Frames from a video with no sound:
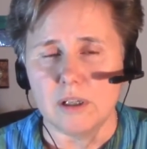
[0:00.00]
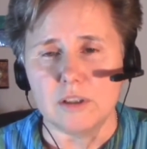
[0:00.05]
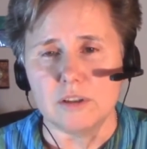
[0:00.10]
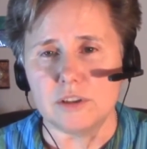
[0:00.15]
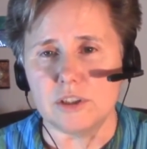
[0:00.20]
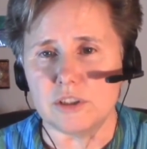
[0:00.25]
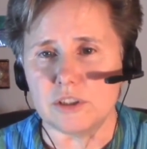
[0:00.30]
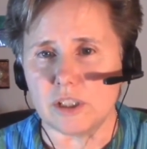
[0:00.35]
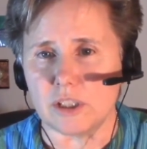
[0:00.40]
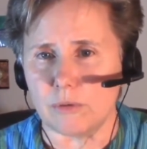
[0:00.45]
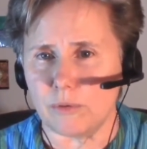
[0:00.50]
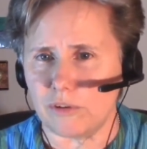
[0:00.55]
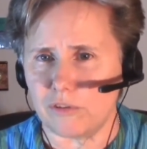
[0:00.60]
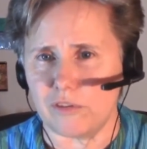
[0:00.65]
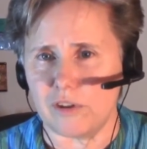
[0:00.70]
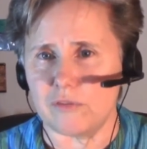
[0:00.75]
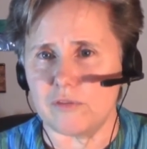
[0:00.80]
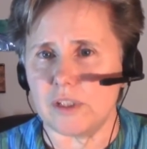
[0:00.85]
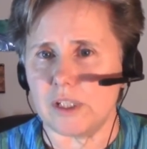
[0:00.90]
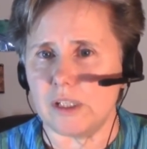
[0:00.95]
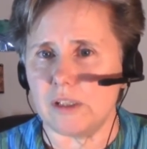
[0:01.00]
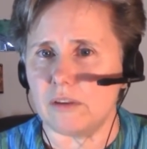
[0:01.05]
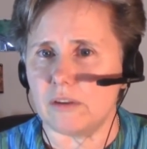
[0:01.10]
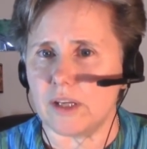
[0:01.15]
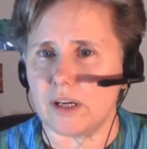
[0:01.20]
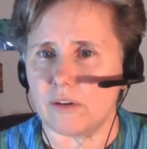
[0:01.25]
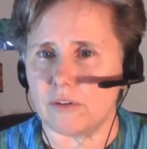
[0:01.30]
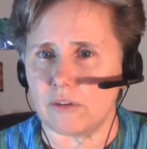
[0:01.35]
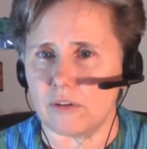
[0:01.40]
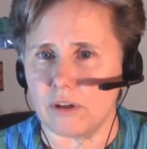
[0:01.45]
She said it was
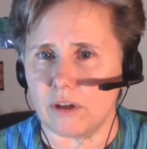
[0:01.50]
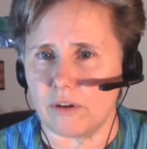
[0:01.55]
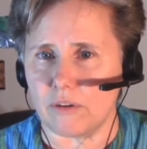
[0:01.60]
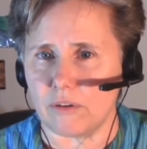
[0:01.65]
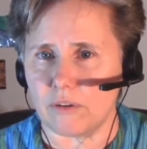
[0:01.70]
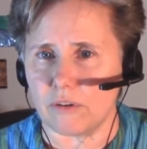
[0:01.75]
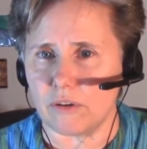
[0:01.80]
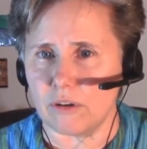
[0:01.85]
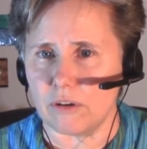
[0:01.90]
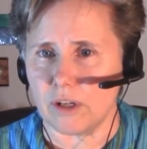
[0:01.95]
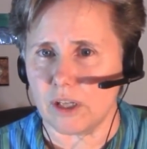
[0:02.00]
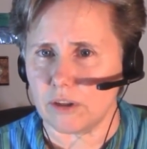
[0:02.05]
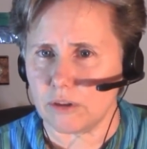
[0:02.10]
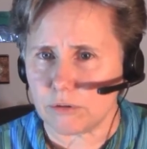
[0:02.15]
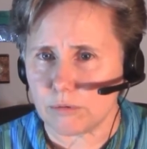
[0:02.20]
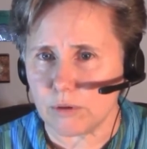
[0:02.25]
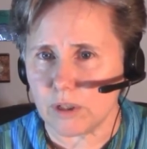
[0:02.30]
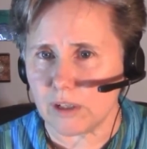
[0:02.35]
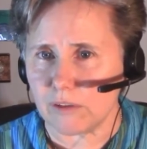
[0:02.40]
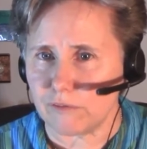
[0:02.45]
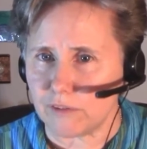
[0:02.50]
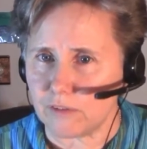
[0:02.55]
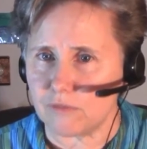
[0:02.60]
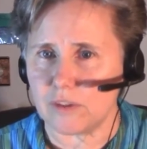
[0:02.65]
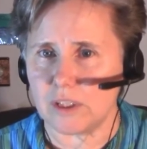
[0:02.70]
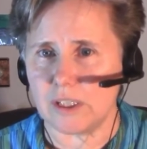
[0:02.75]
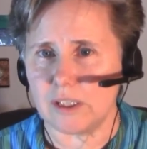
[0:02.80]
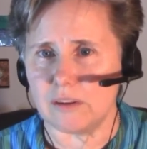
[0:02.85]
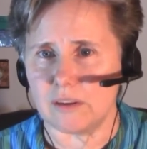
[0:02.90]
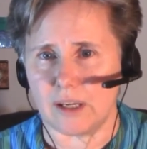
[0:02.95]
$15,000, not
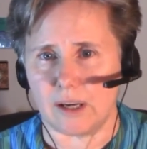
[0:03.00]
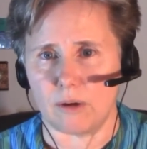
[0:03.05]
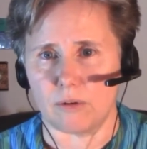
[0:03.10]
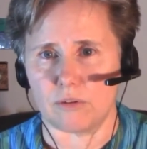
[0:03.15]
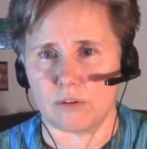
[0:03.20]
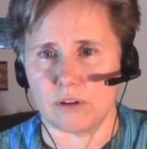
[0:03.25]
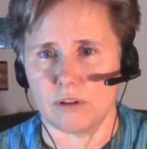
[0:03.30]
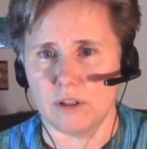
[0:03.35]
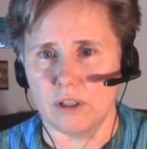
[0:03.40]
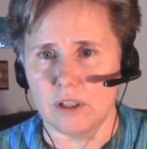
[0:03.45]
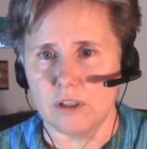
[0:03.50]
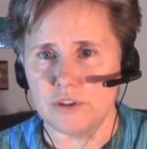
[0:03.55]
$15,000.